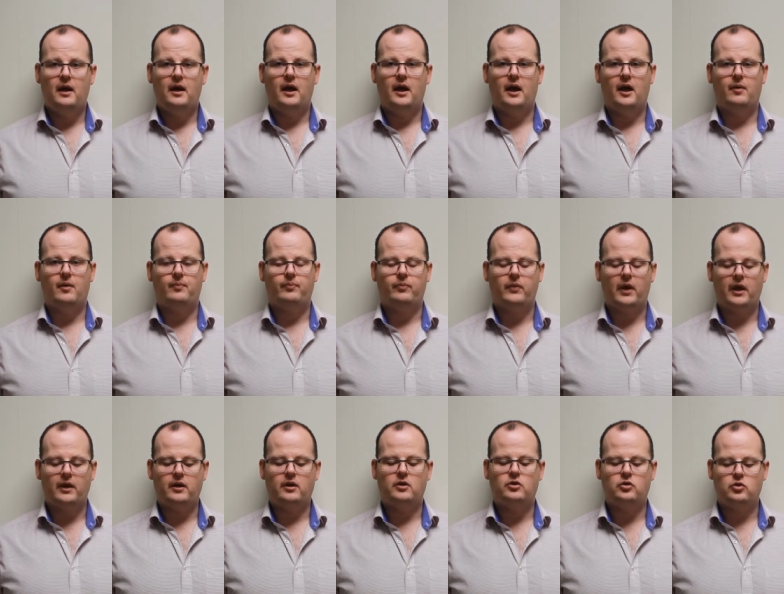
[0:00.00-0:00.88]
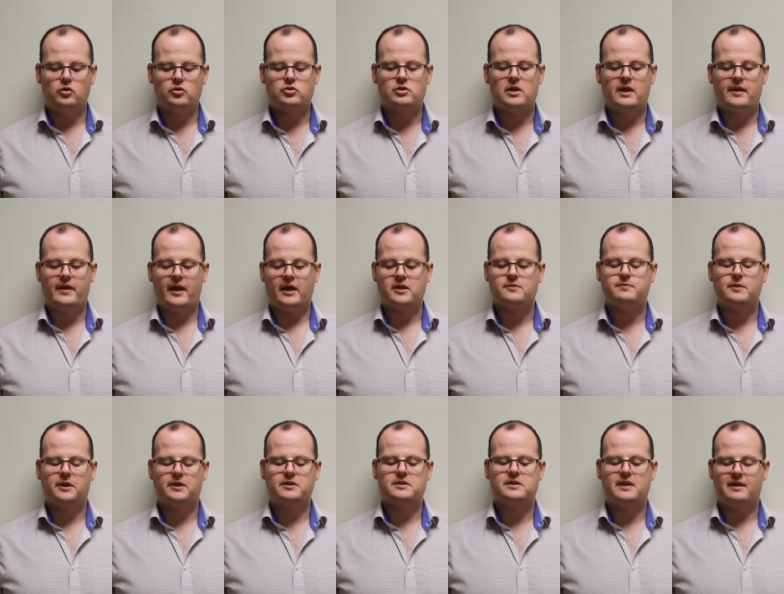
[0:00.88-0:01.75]
and usually that's
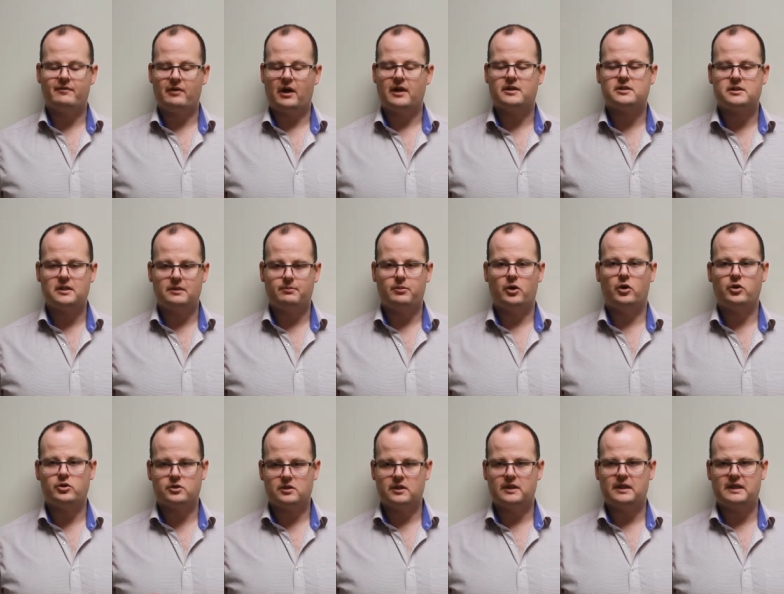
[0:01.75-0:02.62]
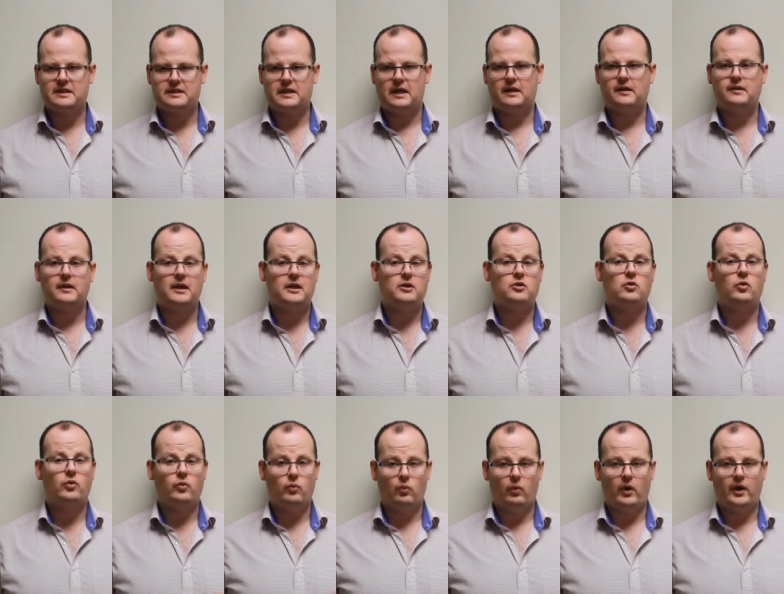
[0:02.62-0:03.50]
because they've actually personally decided they
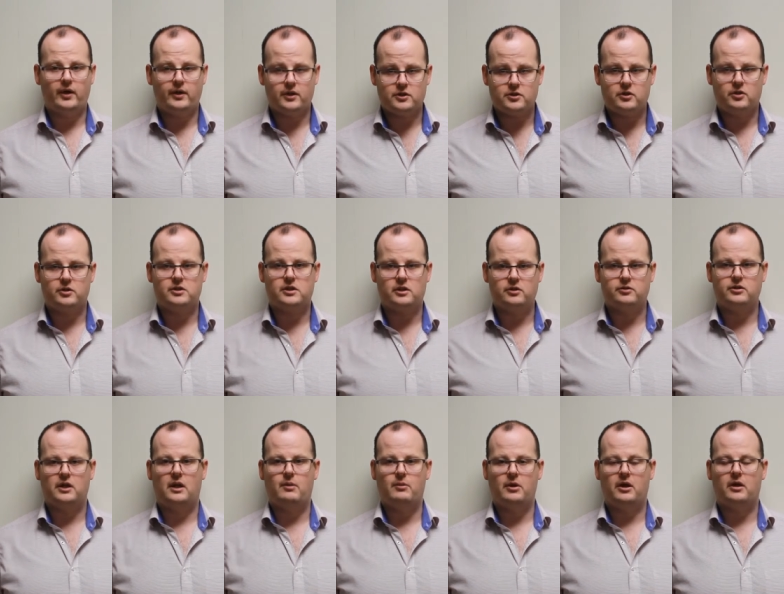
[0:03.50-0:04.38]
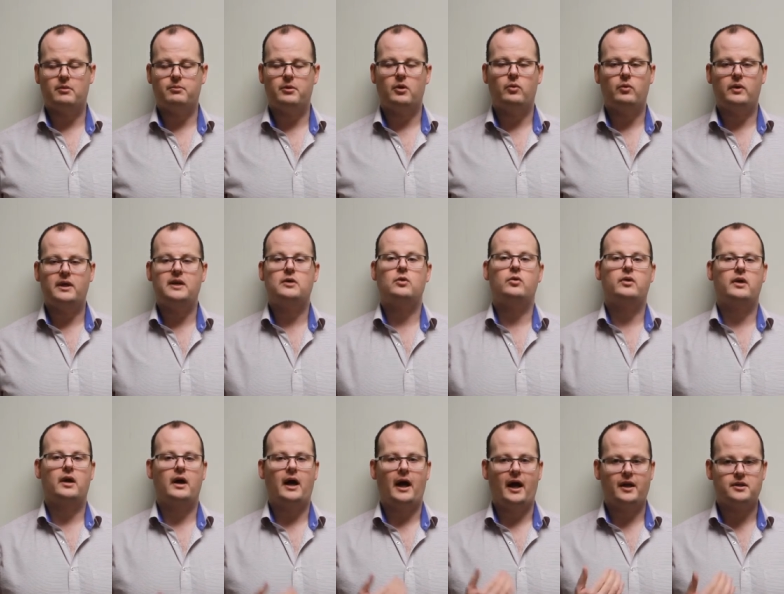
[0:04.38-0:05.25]
don't want a surgical treatment, but we
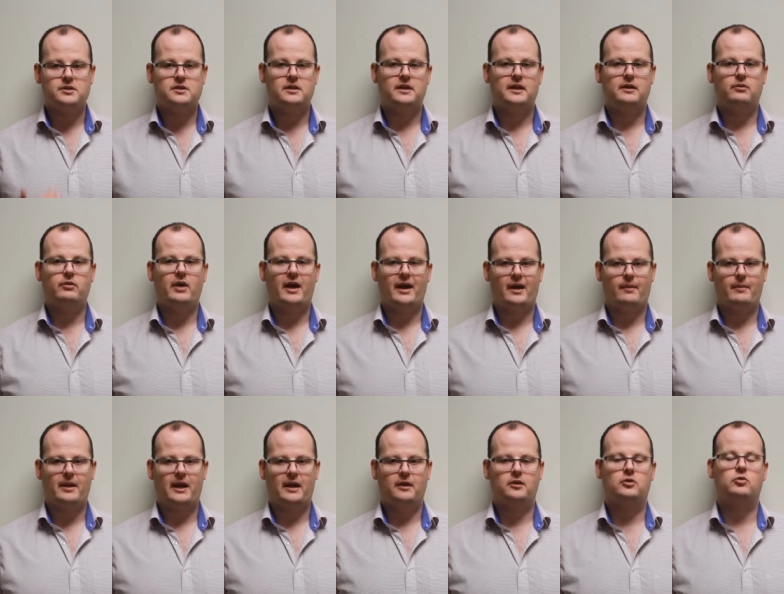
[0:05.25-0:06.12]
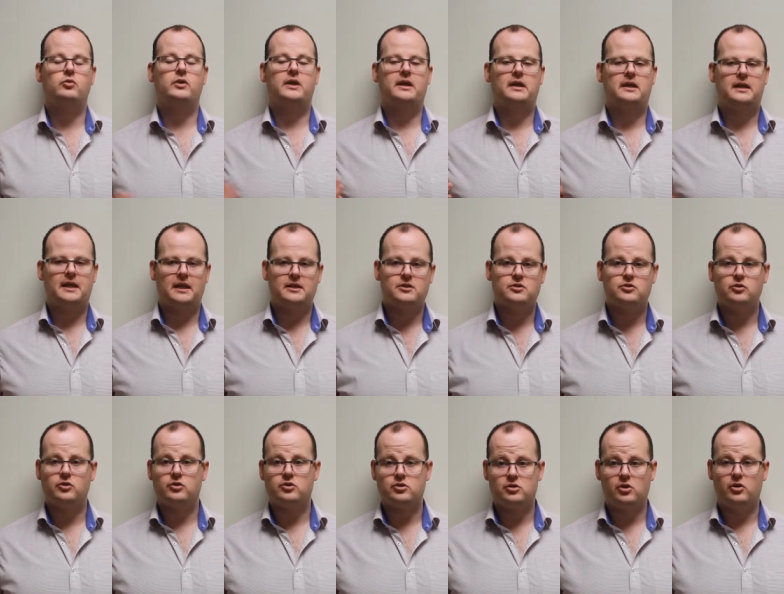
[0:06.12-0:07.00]
don't actually recommend going against
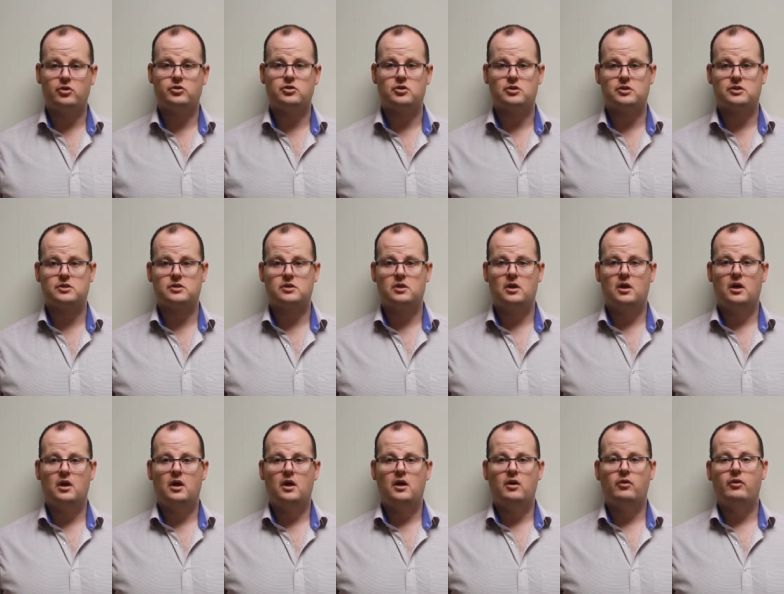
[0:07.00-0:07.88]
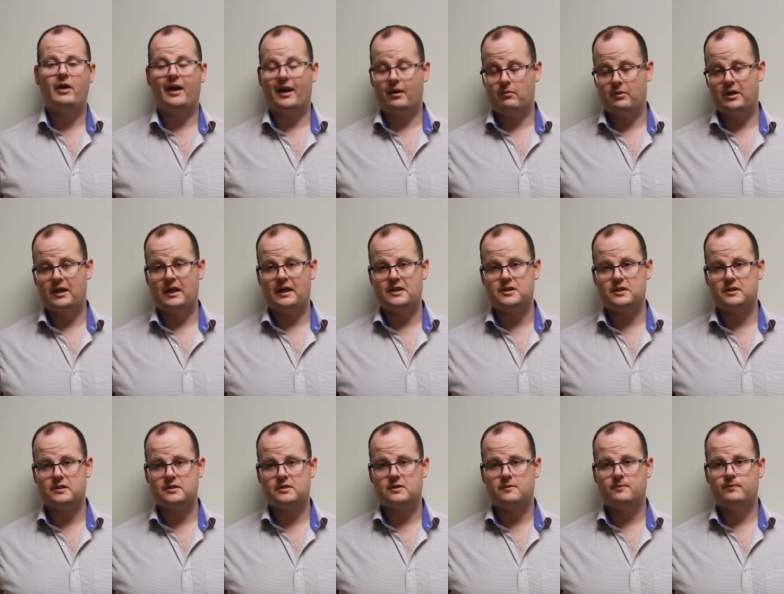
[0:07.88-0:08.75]
your surgeon's
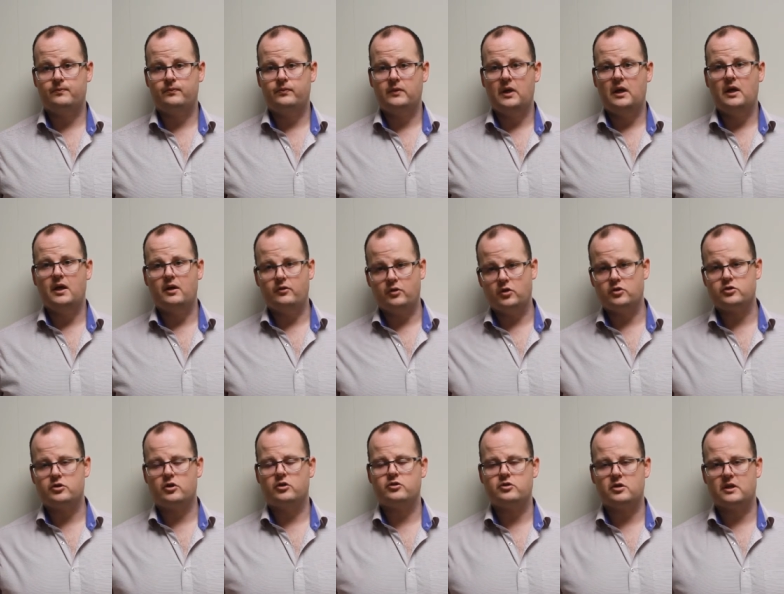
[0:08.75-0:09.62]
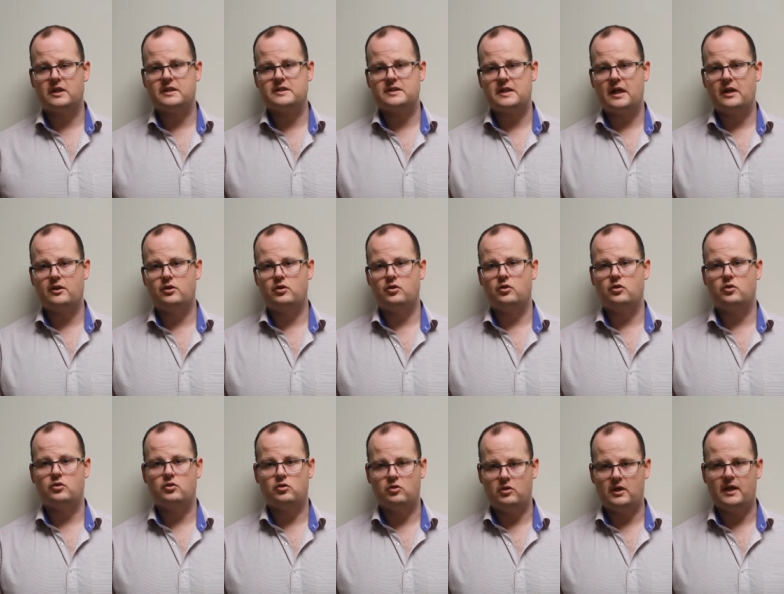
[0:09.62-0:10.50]
recommendations. If your surgeon has said to you,
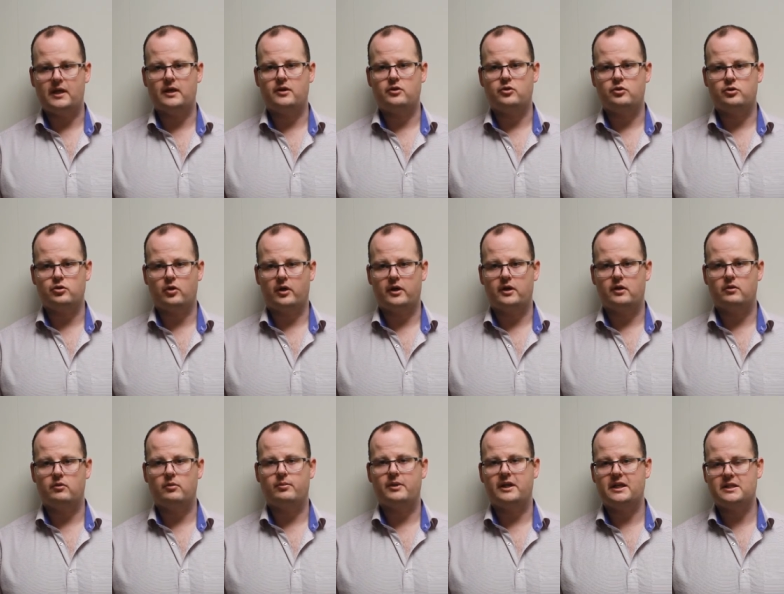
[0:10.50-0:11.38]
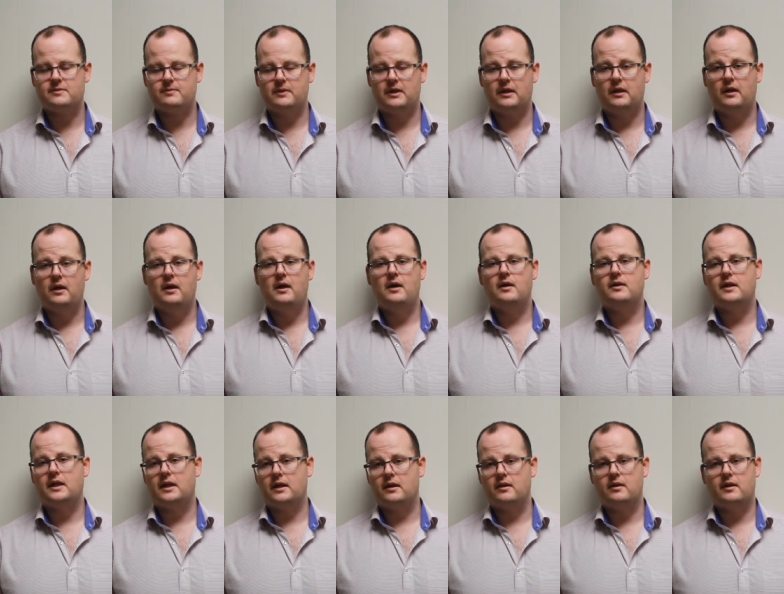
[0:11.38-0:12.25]
you need a new joint replacement,
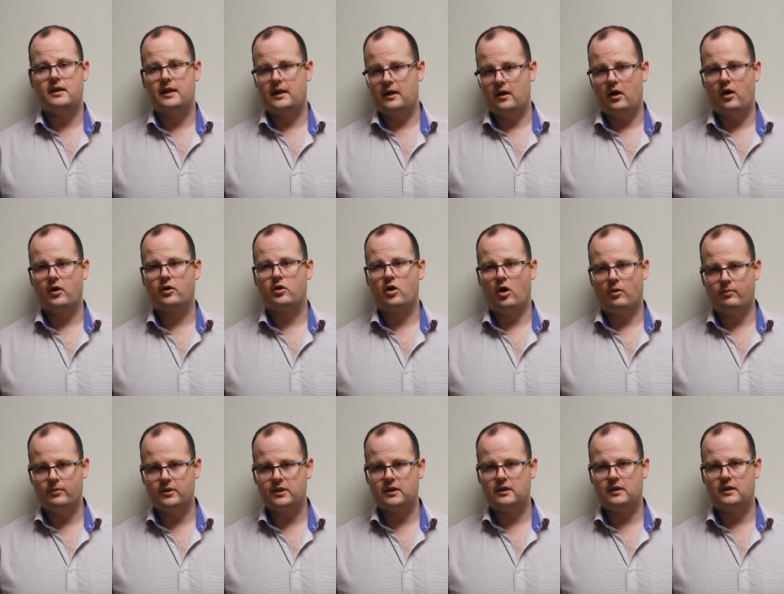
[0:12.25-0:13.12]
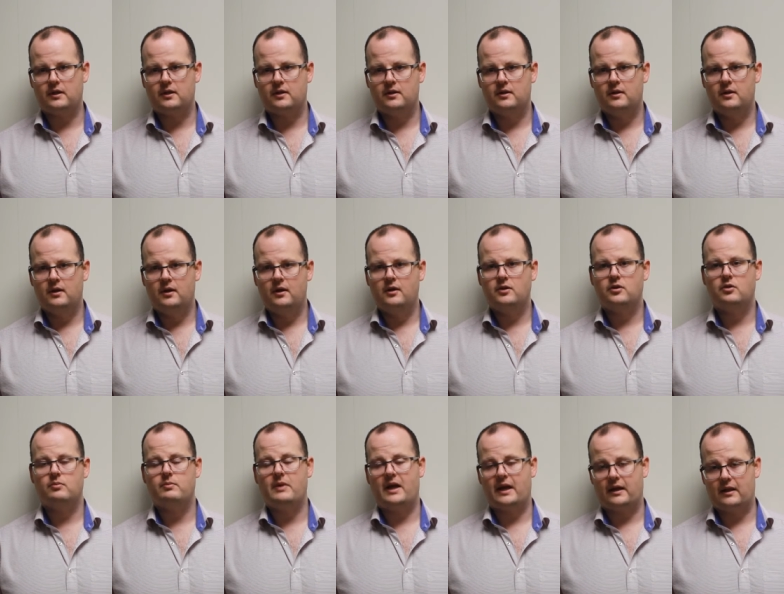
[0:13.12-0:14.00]
then they are competent
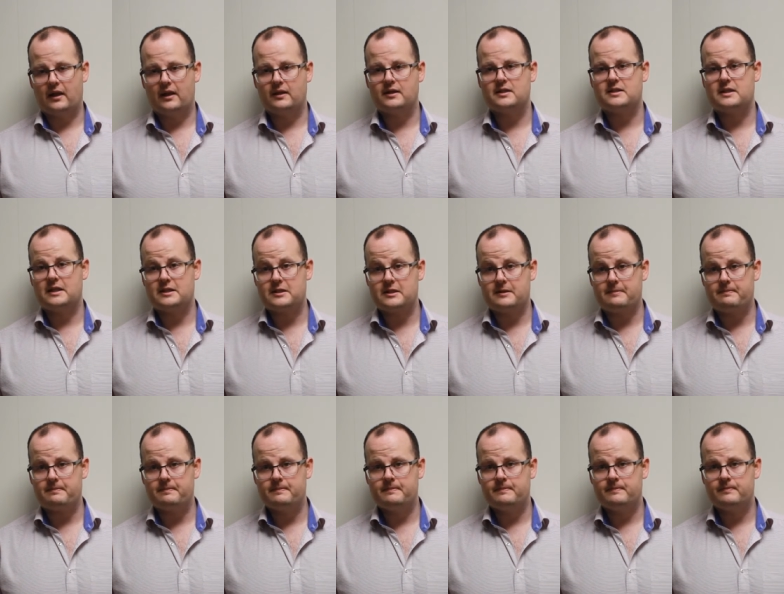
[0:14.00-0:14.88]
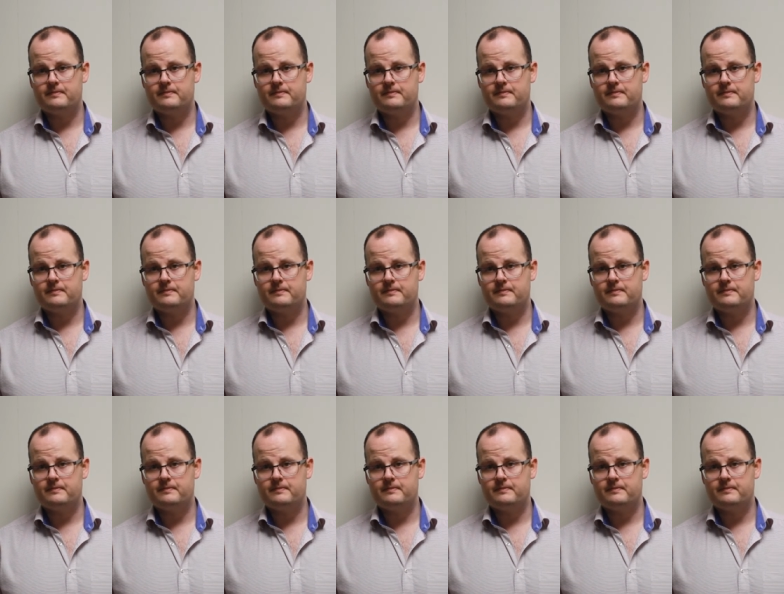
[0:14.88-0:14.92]
to make that decision.